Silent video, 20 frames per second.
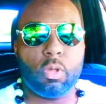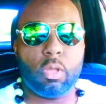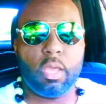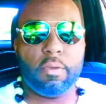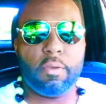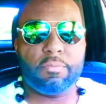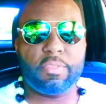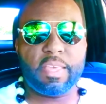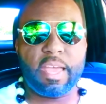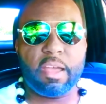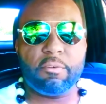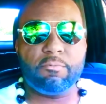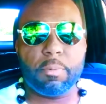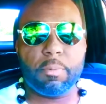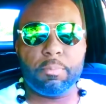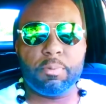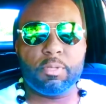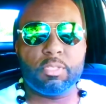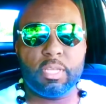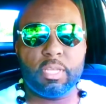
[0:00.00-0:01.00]
if that
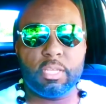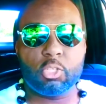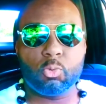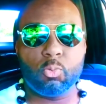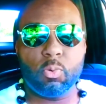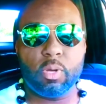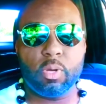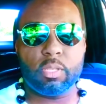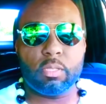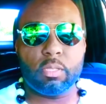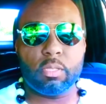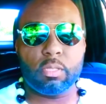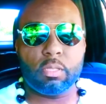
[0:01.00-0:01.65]
represents what